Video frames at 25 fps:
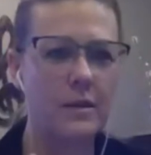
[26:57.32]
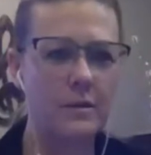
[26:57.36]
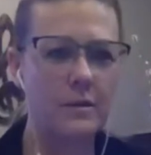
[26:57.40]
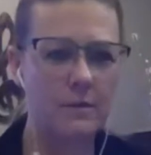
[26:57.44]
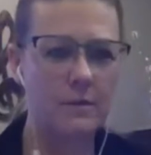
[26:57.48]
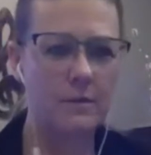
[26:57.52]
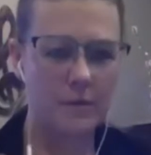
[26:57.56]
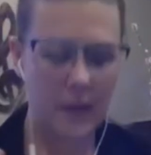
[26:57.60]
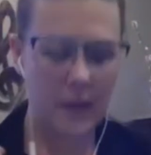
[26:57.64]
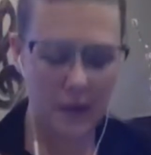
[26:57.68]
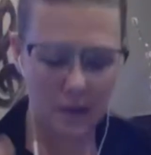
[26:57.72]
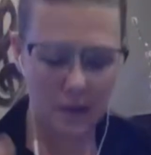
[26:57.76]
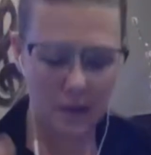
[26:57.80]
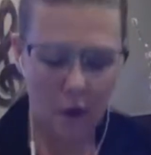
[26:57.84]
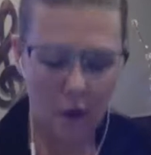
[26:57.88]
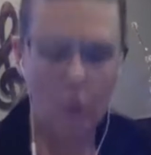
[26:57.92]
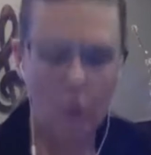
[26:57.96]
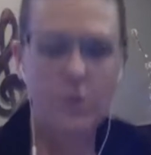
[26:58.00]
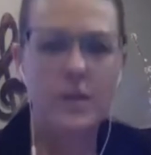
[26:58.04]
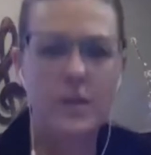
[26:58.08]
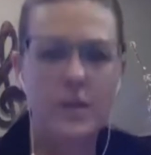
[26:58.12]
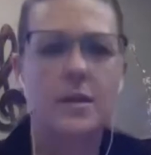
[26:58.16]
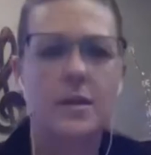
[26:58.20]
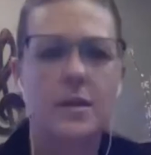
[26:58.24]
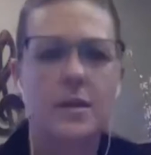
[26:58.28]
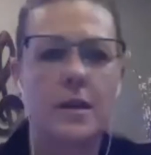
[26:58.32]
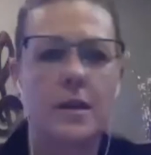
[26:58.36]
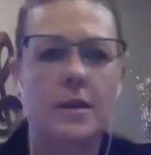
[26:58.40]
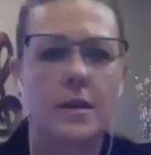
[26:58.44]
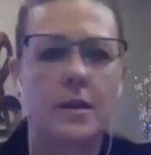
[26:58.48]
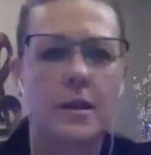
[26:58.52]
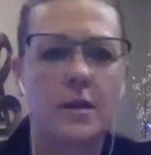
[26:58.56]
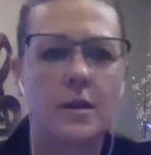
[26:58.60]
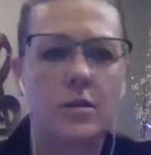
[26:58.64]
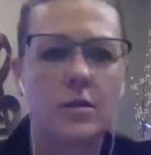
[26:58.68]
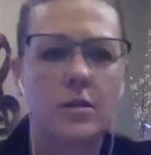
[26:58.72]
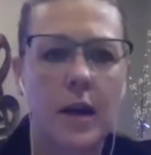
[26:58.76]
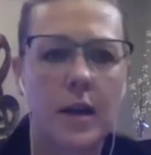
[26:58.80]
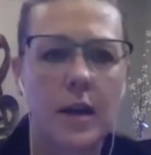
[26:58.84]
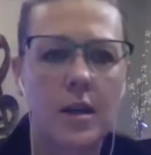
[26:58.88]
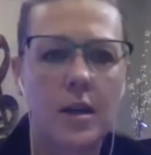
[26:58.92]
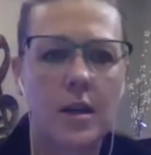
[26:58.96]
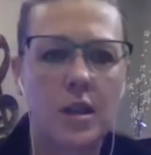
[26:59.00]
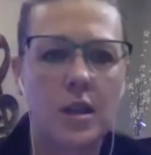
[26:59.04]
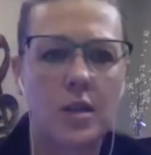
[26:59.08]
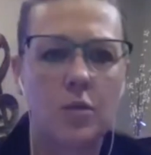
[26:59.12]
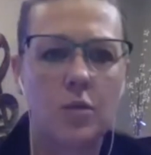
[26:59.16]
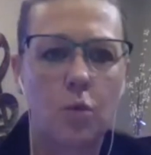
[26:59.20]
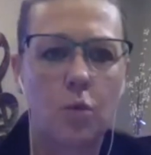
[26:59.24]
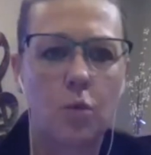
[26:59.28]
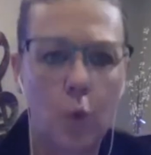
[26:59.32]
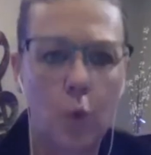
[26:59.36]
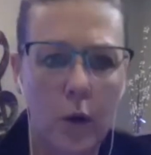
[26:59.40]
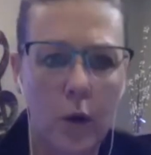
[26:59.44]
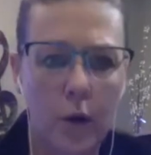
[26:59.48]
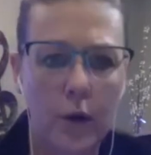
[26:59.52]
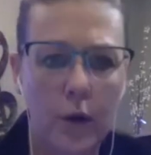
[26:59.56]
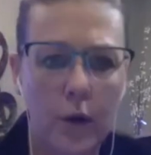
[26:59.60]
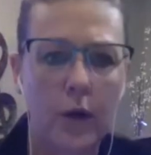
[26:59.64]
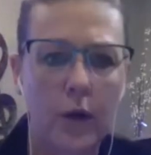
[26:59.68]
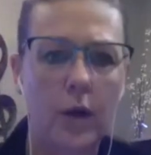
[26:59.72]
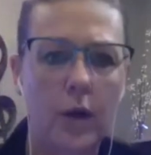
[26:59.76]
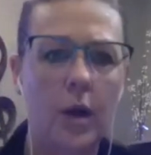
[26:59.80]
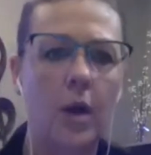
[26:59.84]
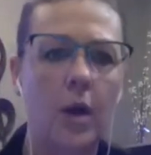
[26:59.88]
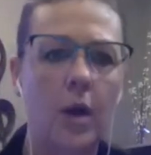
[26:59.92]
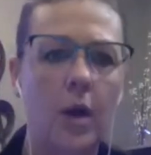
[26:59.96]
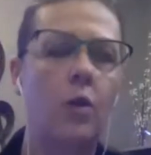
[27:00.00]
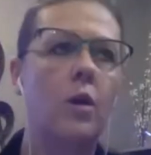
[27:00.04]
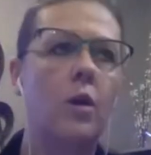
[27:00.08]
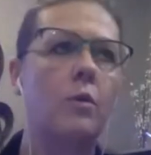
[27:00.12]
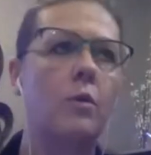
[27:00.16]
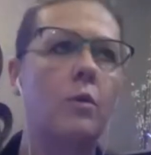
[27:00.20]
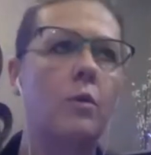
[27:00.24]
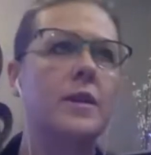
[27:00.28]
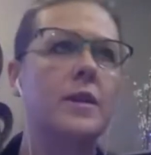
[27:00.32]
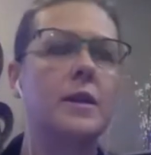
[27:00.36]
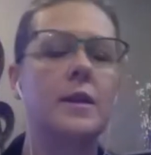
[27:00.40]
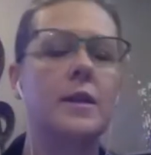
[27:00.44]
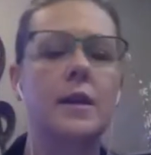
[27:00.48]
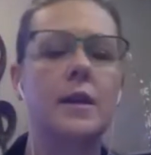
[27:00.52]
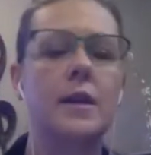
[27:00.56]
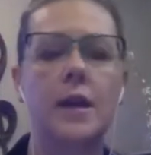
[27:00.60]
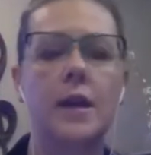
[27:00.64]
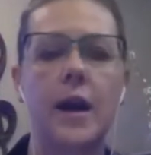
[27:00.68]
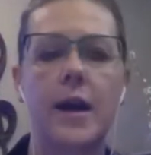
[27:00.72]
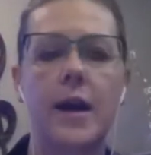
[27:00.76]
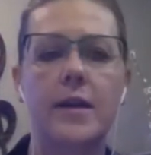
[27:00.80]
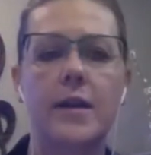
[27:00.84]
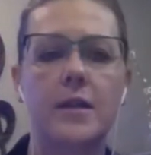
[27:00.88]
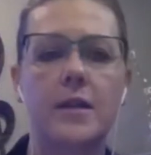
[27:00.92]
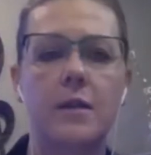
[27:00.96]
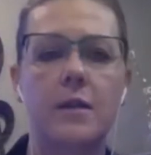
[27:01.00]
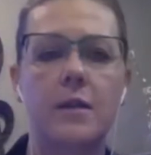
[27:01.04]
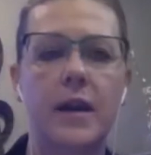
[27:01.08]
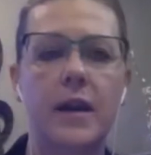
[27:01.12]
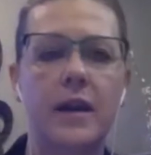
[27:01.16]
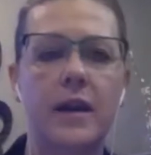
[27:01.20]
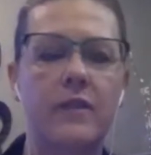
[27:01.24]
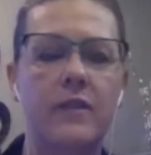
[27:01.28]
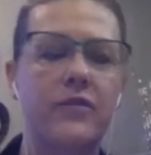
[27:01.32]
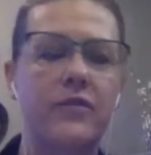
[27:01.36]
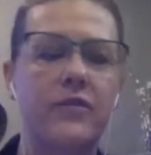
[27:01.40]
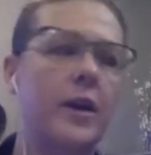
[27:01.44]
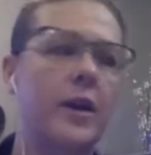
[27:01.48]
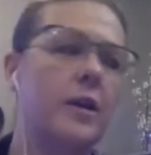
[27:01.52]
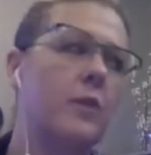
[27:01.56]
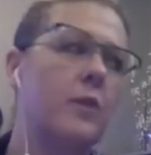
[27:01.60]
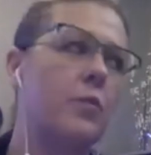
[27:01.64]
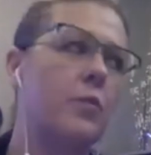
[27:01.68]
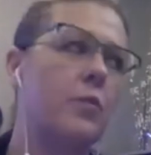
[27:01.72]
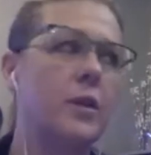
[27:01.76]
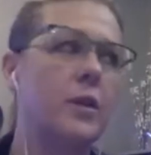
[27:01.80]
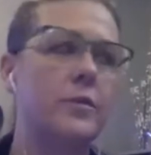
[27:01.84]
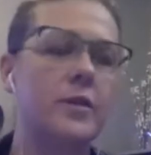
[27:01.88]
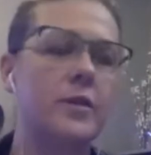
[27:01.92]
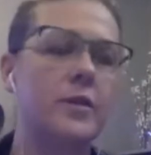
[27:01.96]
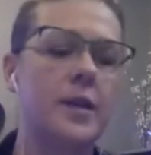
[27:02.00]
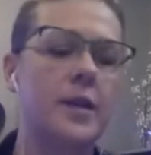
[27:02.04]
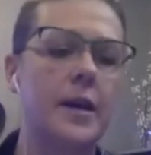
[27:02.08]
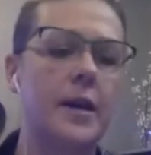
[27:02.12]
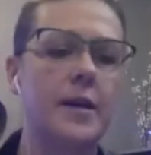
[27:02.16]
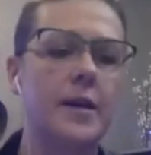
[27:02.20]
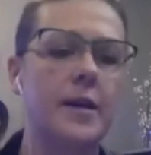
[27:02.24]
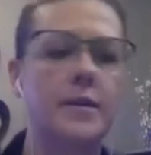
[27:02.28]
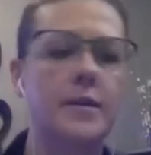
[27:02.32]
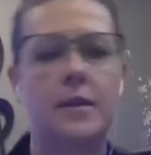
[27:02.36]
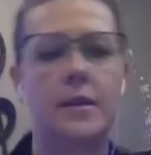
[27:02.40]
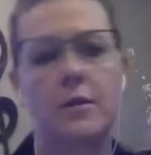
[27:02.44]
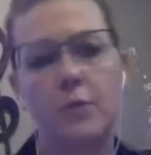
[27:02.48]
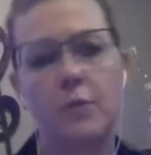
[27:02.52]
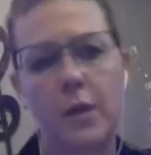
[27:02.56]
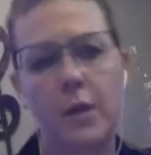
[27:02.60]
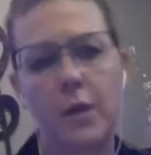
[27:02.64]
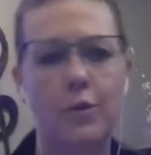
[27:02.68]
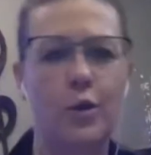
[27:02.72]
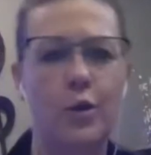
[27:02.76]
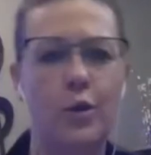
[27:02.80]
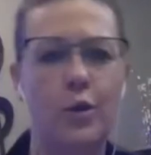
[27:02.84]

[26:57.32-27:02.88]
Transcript: they notice that these strategies work. Or with the little guys, I'll make it fun and we use dice and we roll